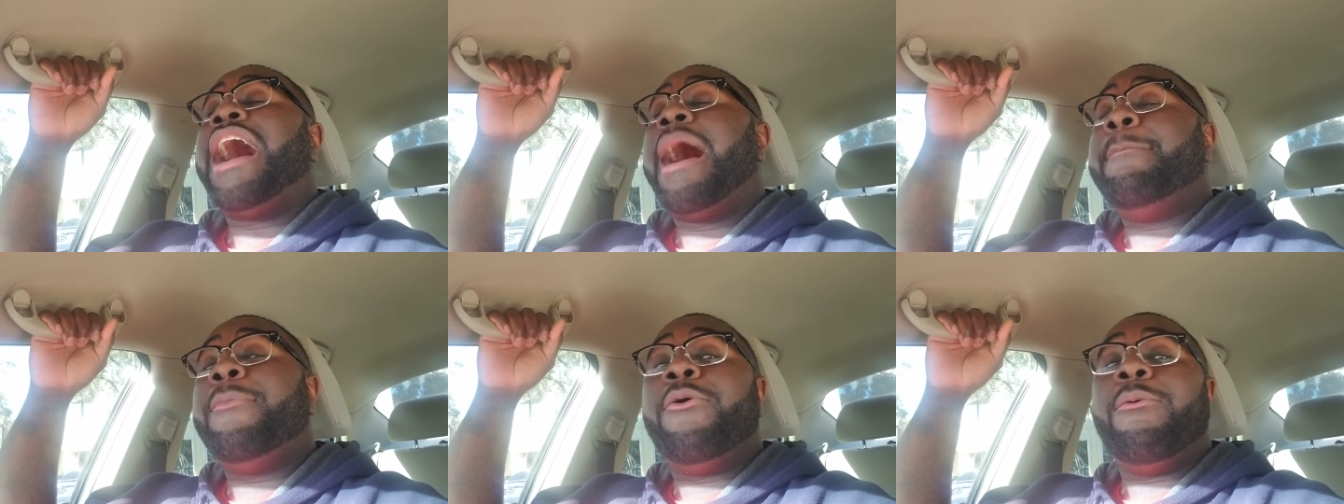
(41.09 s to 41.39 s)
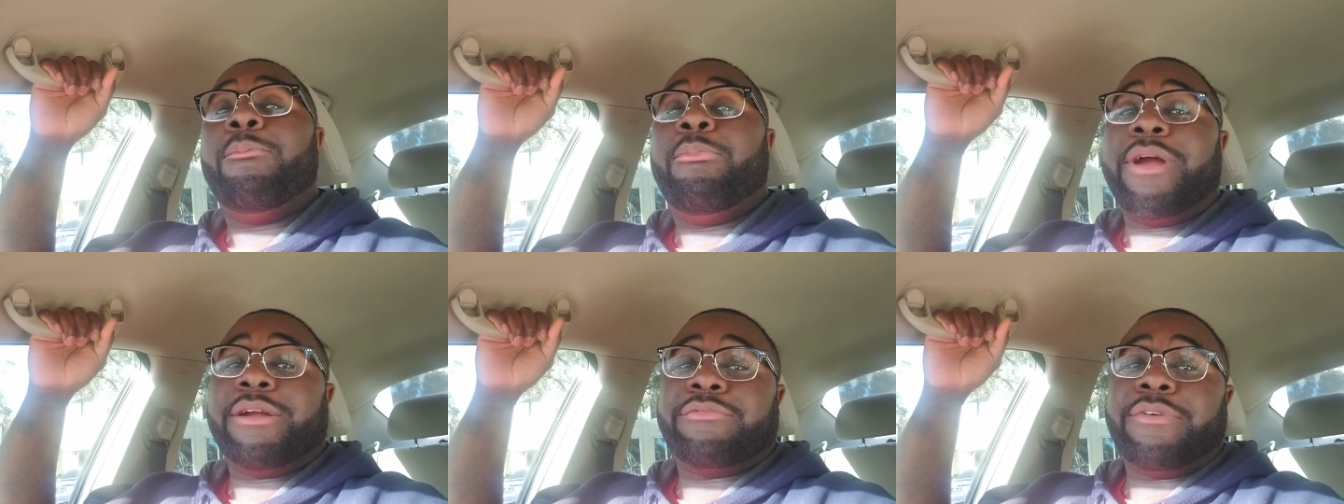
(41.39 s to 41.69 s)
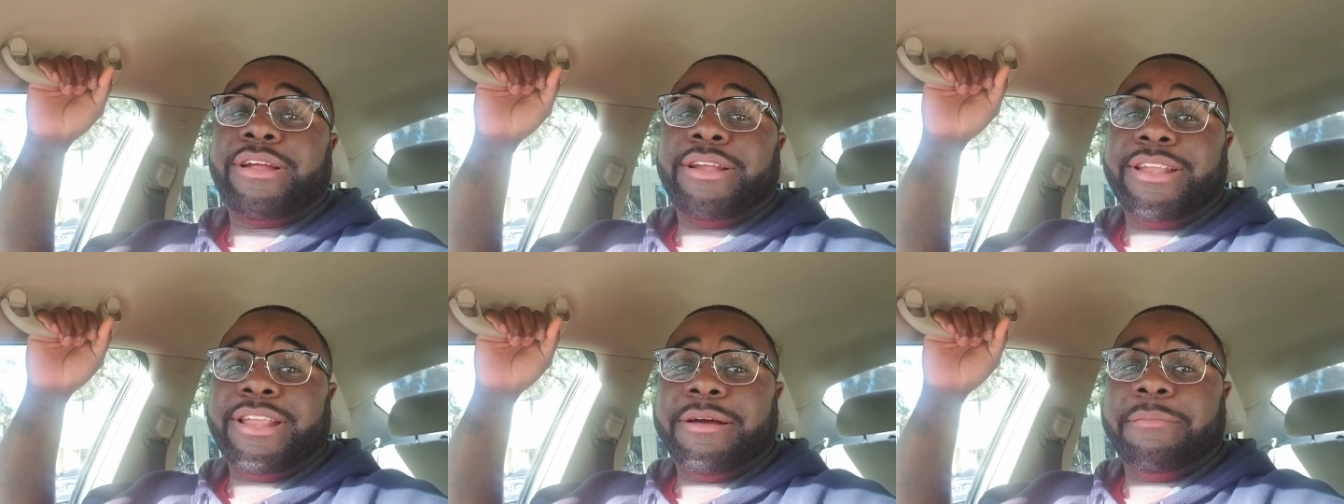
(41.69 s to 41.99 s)
I'm on break
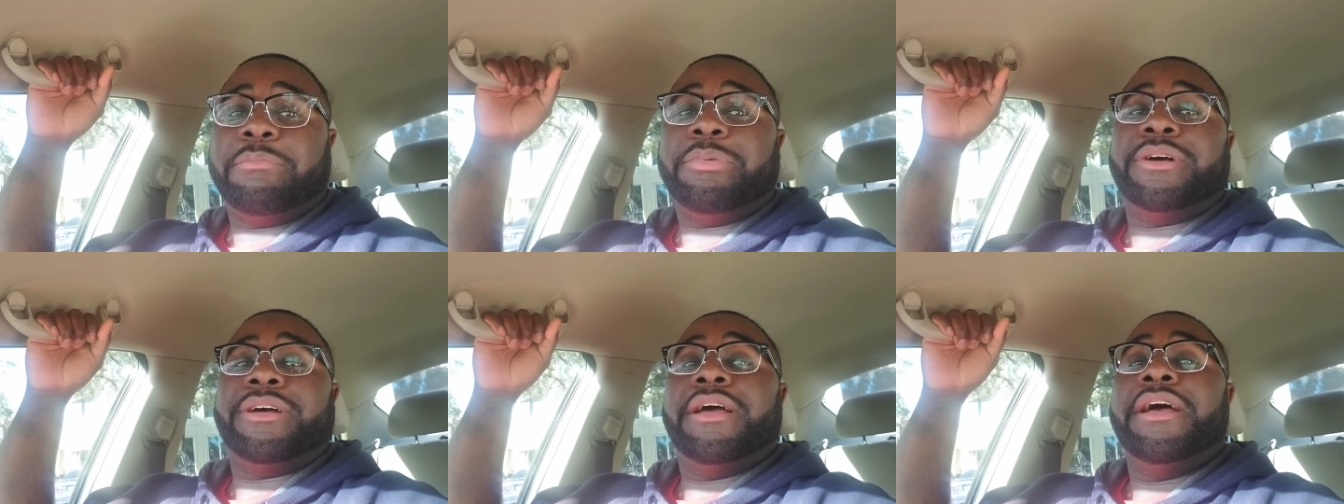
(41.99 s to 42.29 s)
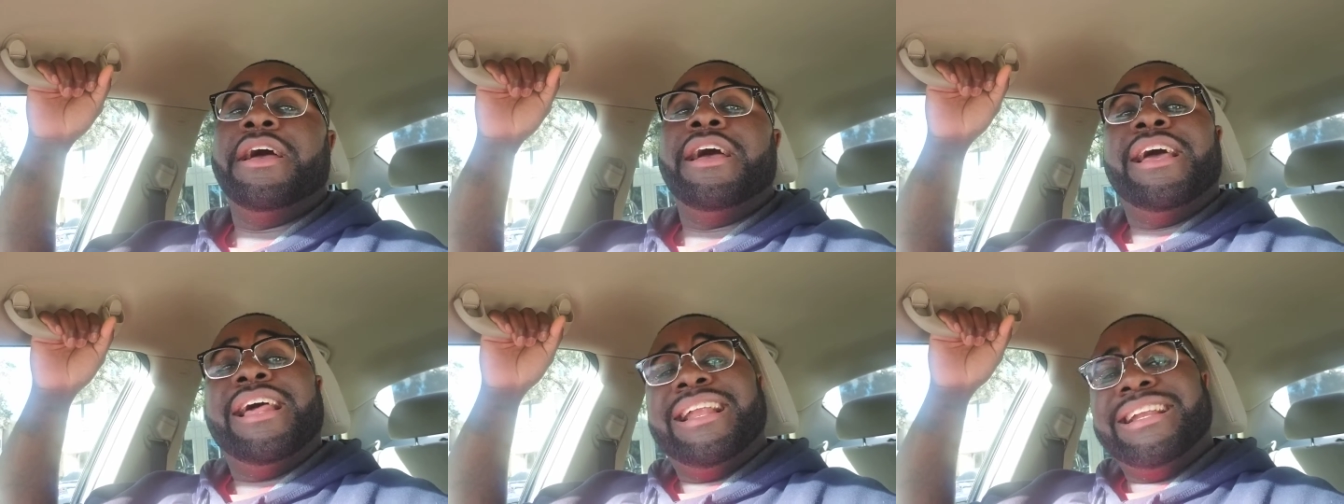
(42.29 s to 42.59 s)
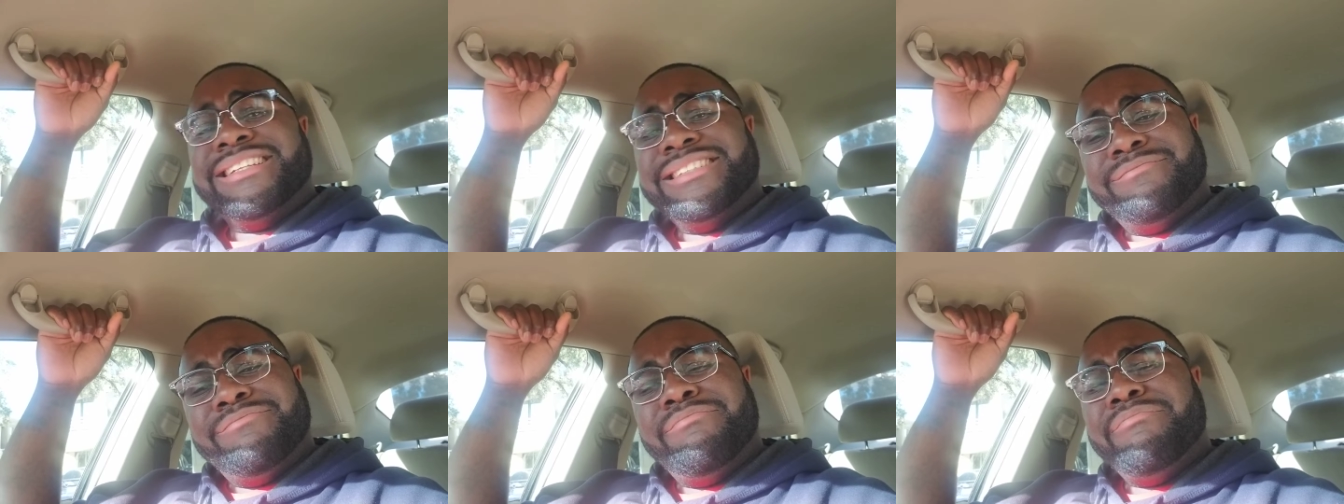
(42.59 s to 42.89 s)
right now, but
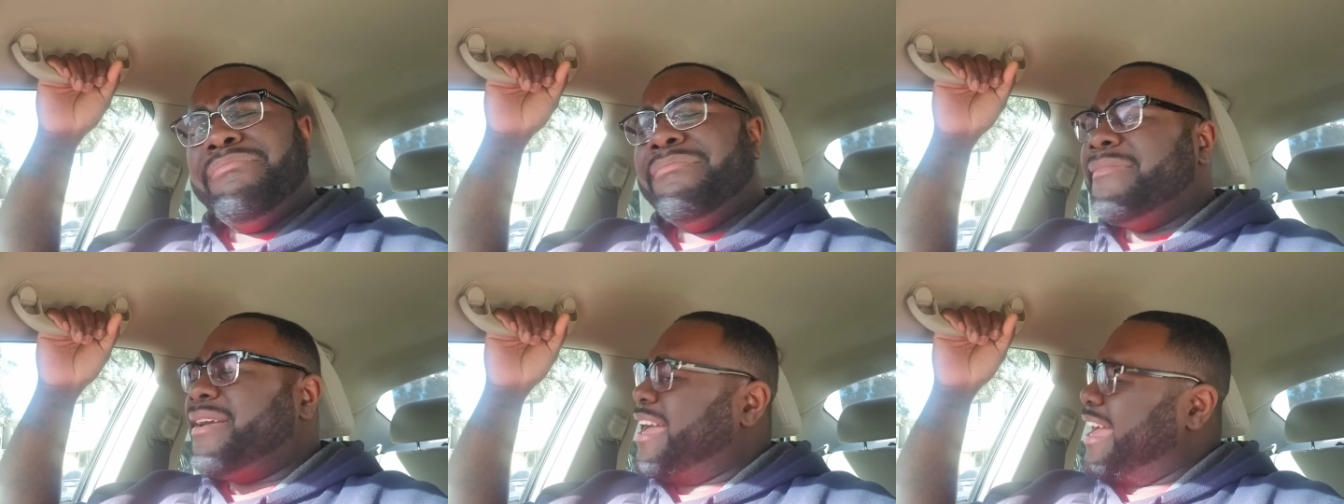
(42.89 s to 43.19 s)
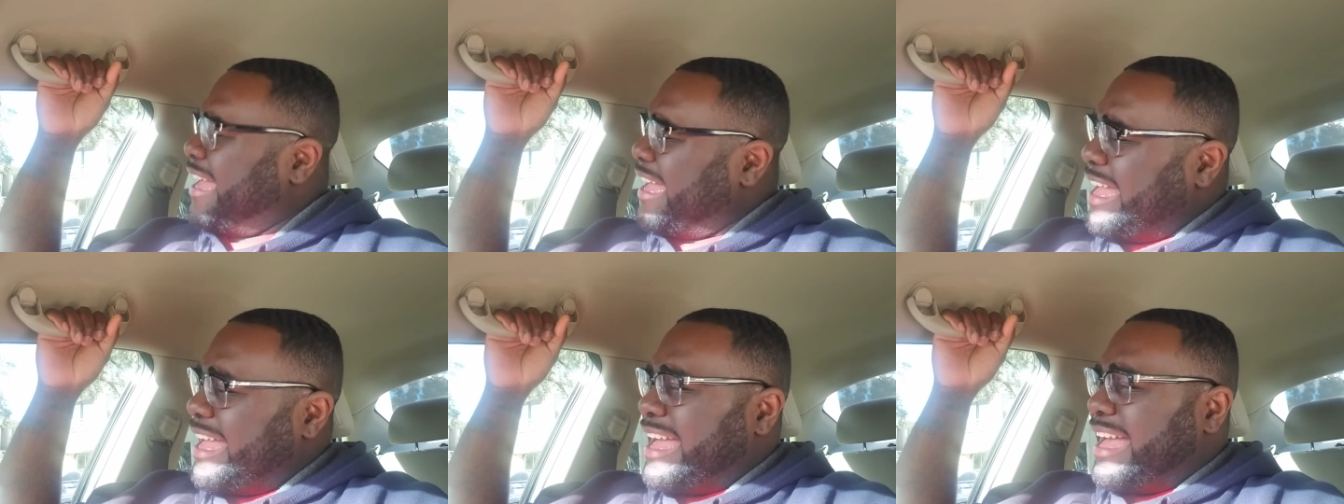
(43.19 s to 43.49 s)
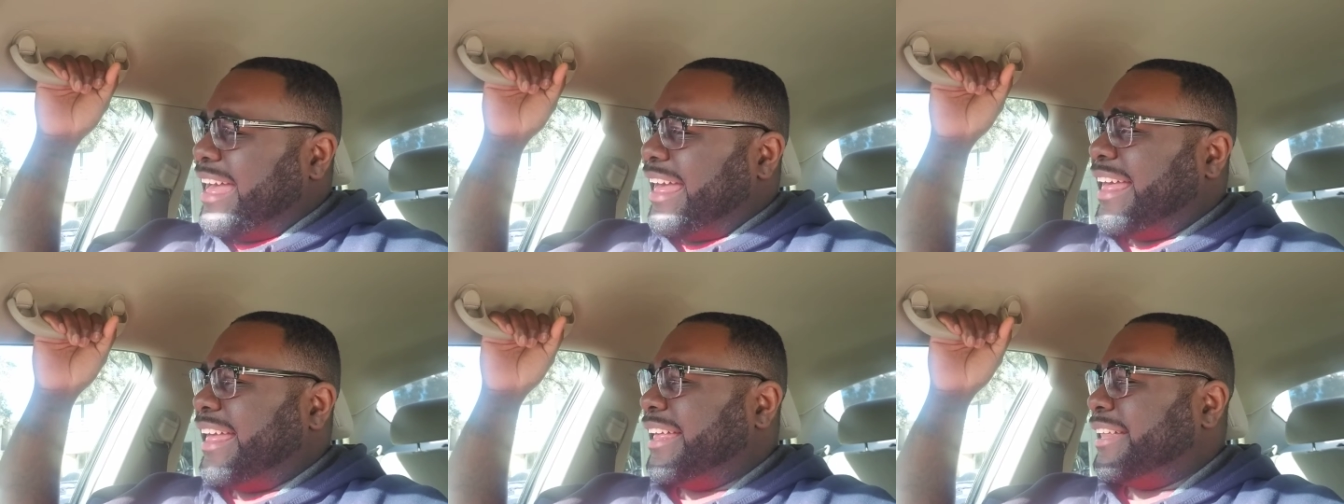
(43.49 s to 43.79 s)

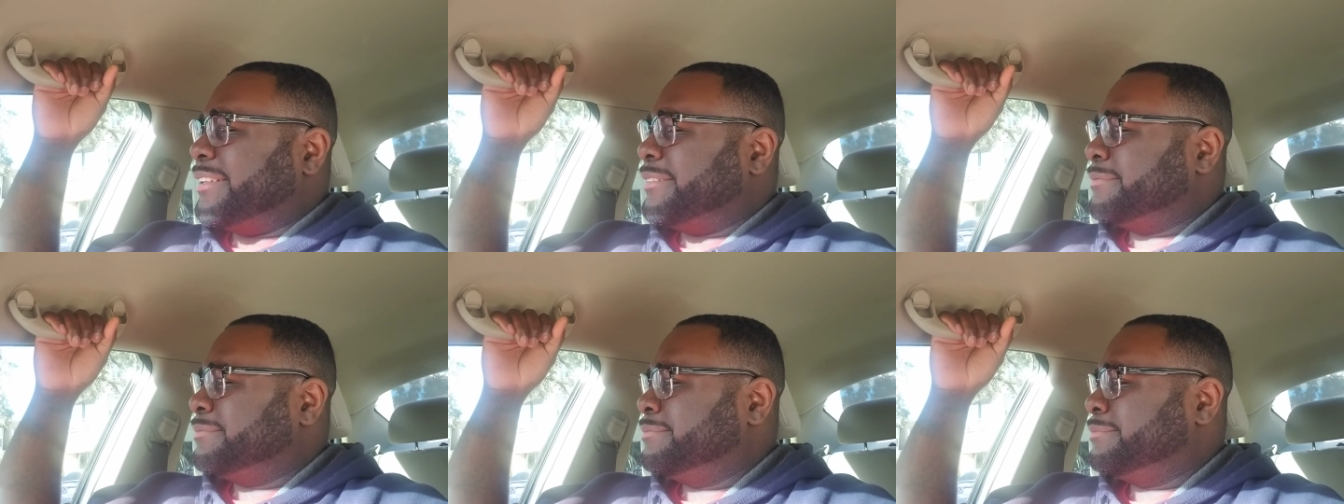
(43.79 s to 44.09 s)
man.